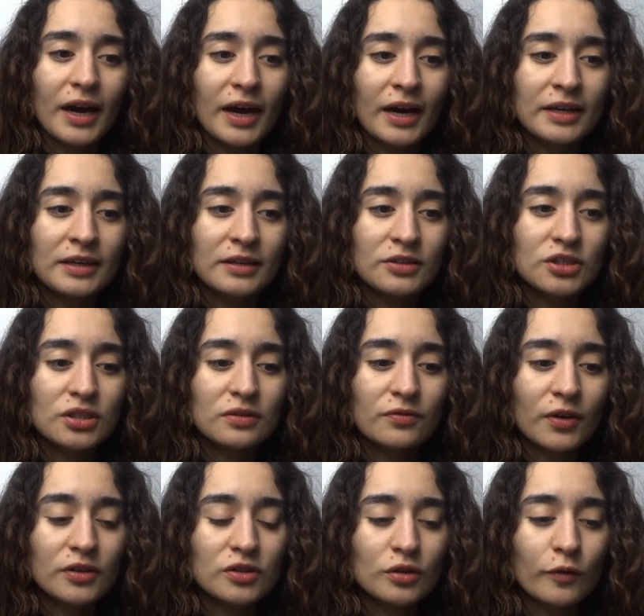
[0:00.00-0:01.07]
And it just
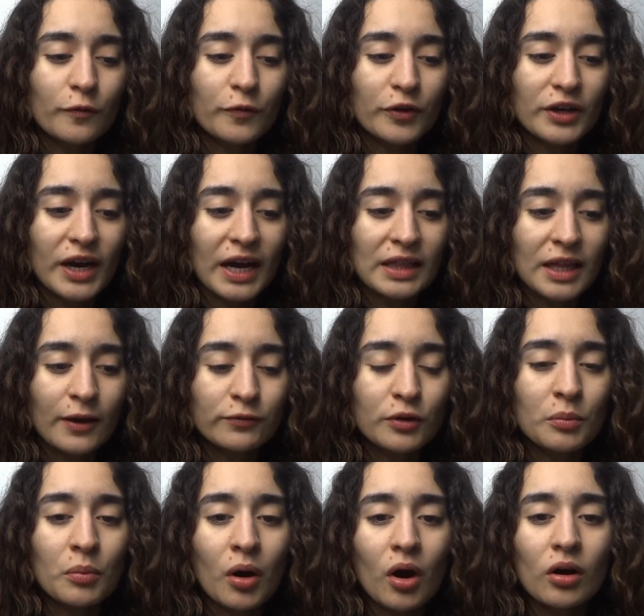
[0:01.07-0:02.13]
felt so free. I left the
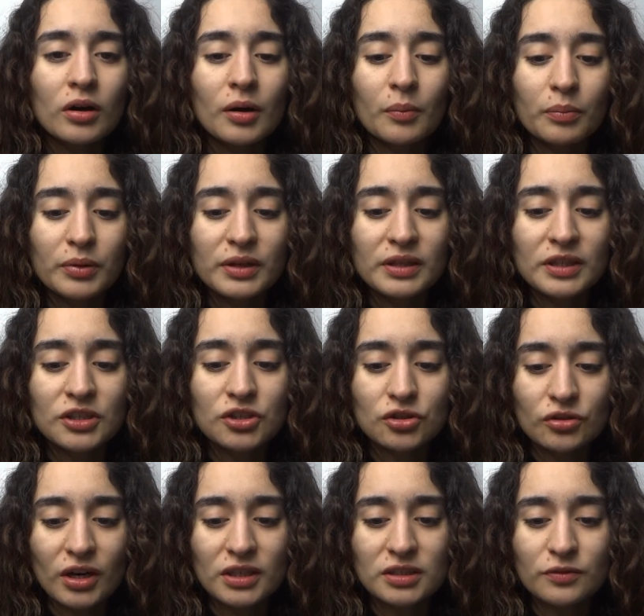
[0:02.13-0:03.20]
mall completely
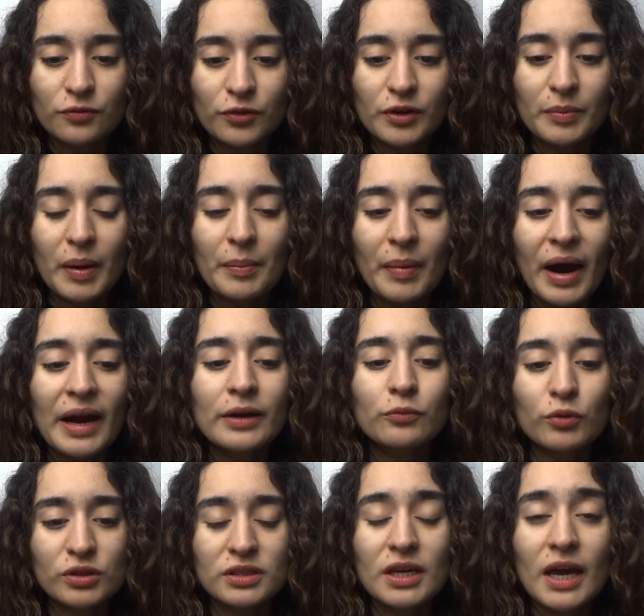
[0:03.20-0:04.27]
stress-free. My mind
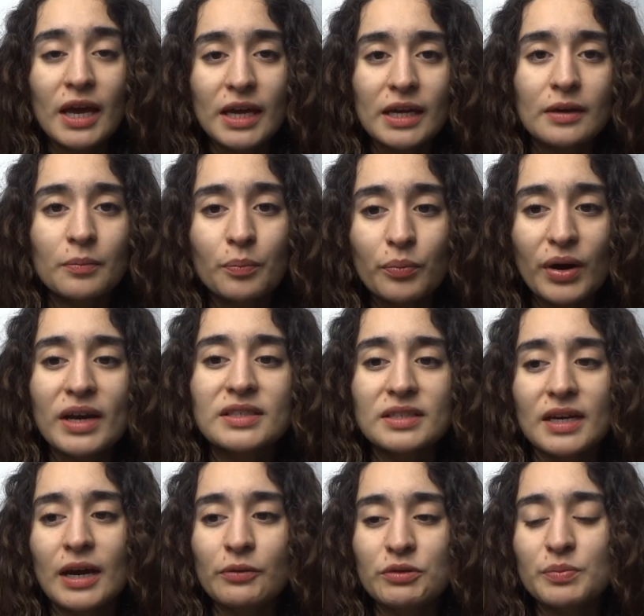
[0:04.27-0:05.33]
was
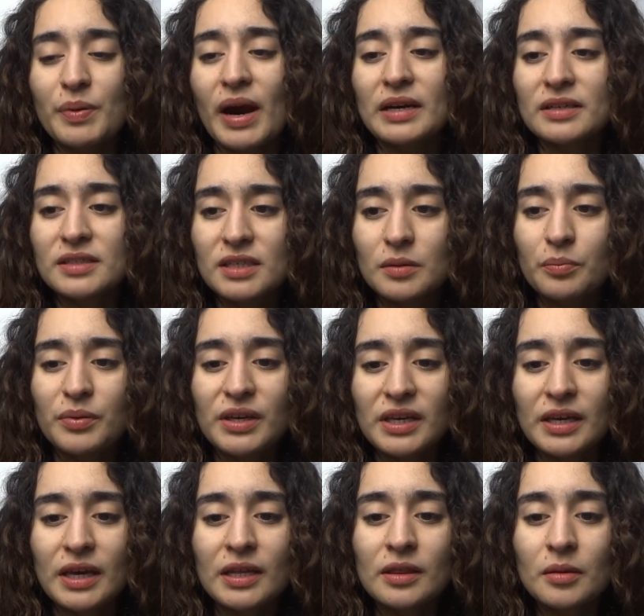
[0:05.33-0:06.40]
present. I was practicing
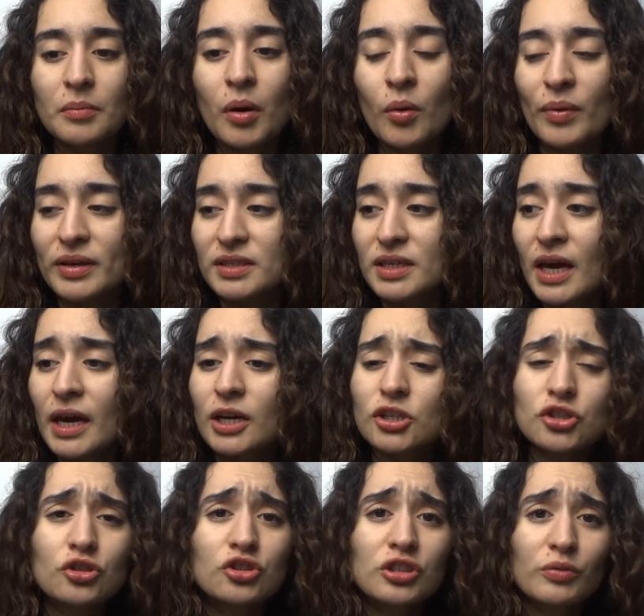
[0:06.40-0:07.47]
being in the moment.
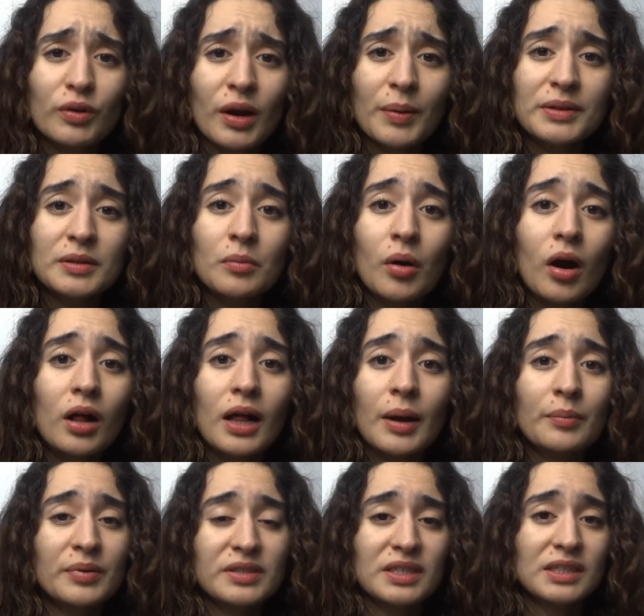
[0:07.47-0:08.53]
Because usually when I'm at the mall,
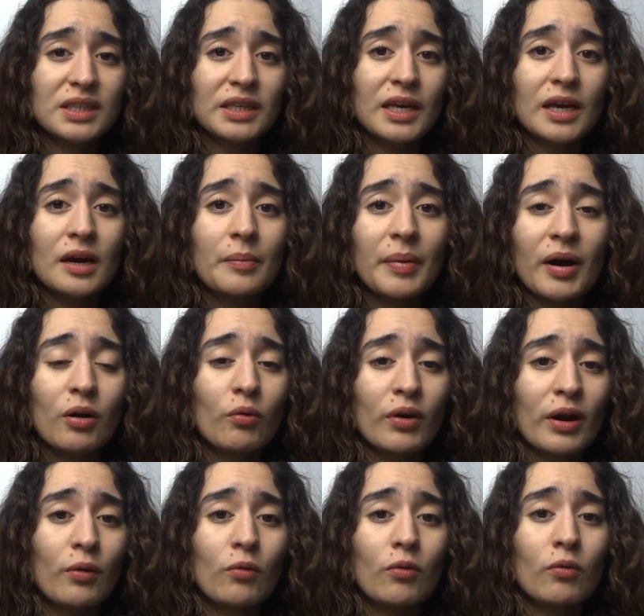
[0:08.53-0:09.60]
I'm busy thinking about
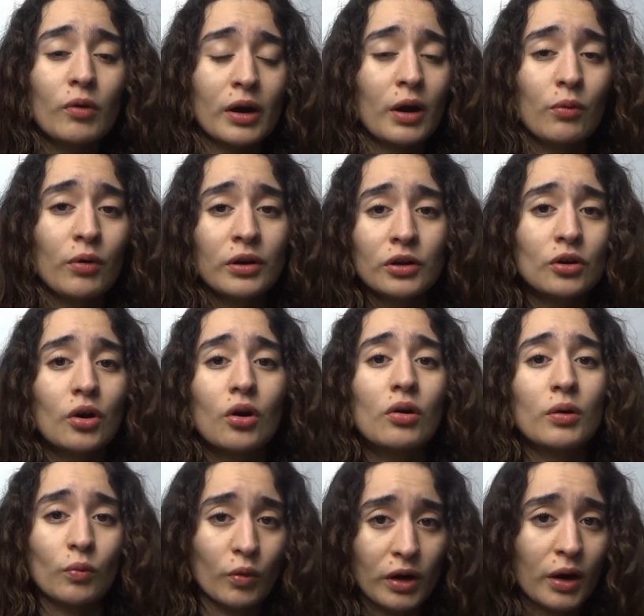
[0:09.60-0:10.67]
where I want to go
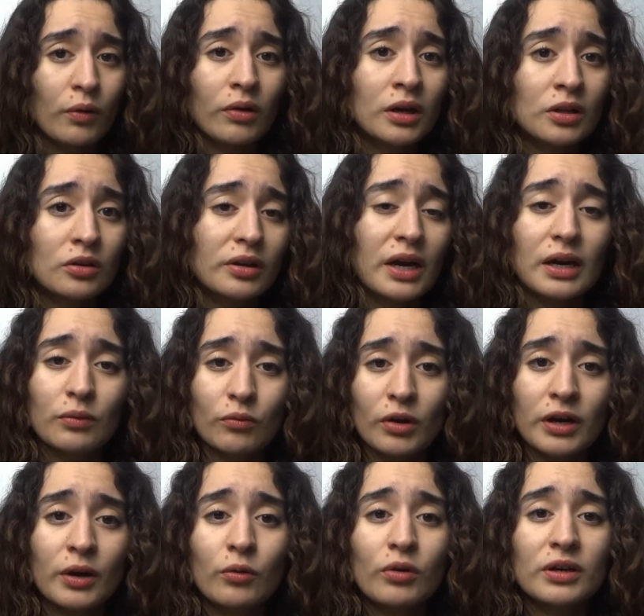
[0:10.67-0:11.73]
and what I want to look at and
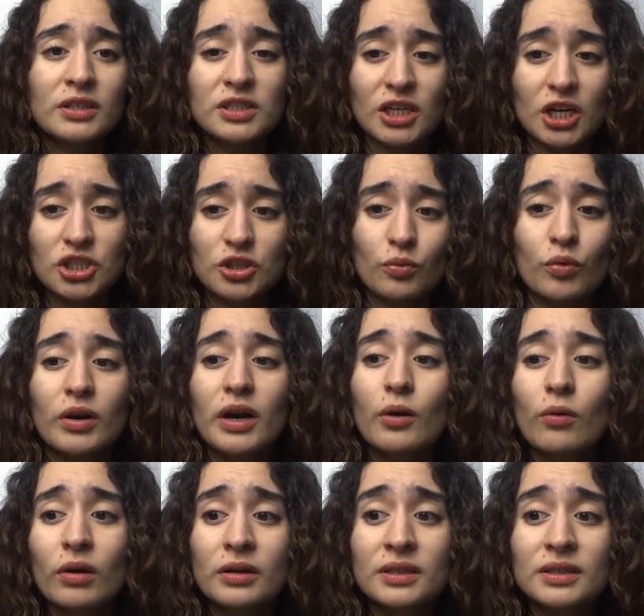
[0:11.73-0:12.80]
what I want to touch and what I
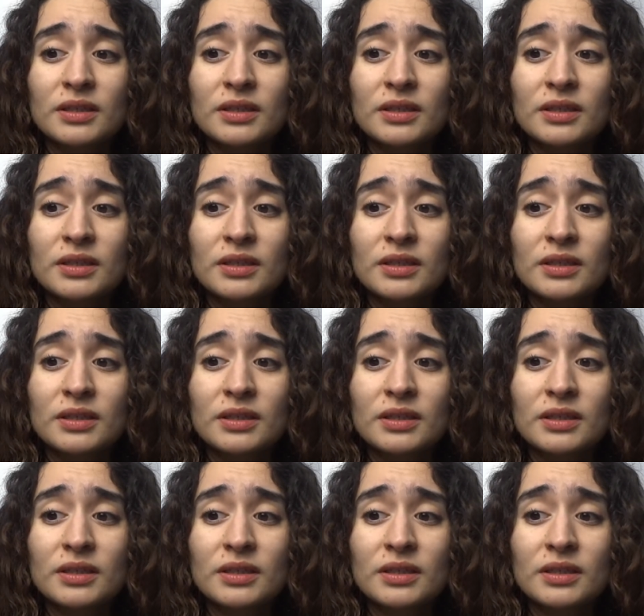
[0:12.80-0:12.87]
want to